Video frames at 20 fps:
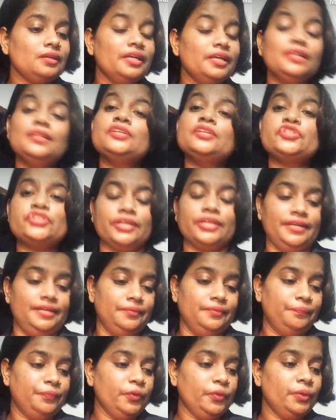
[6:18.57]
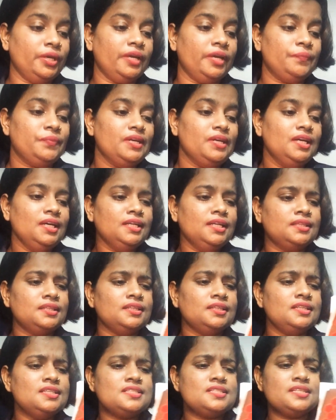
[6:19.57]
in the shed. Okay,
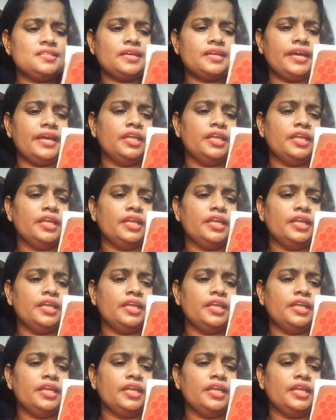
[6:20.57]
there isn't